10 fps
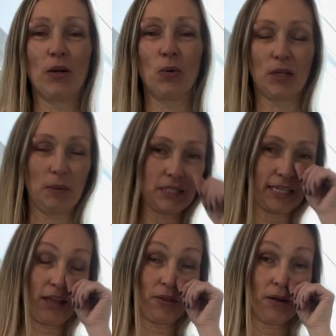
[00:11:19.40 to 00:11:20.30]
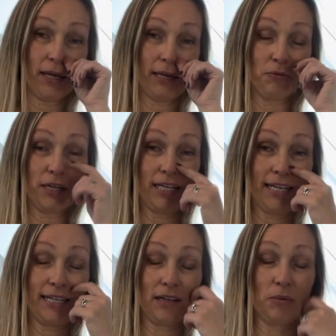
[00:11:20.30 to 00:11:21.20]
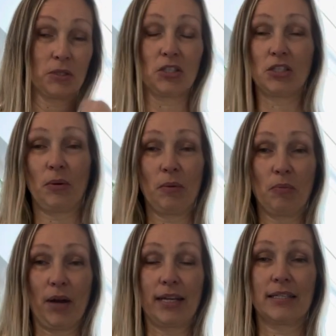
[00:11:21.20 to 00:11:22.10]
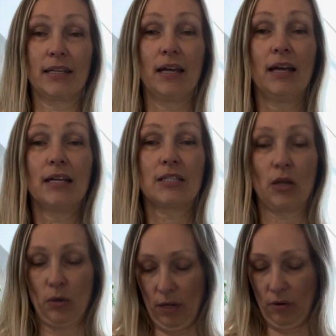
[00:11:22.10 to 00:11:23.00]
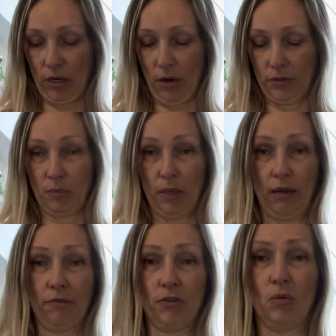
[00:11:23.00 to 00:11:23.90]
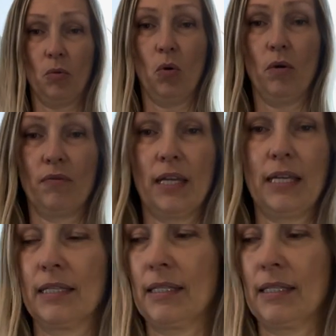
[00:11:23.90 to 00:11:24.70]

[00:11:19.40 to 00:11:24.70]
all comes together. It really is. I was so impressed. So there are going to be a few more of these